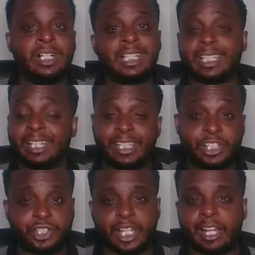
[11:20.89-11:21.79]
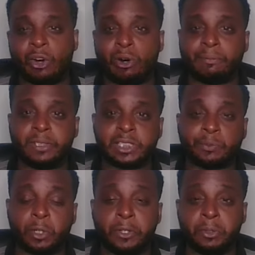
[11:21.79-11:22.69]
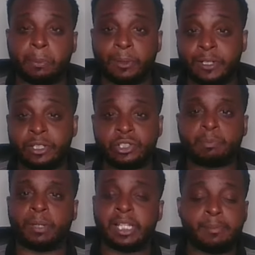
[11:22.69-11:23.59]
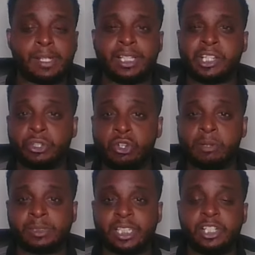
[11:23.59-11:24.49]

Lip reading: can initiate offense for other players, playmate, you know what I'm saying?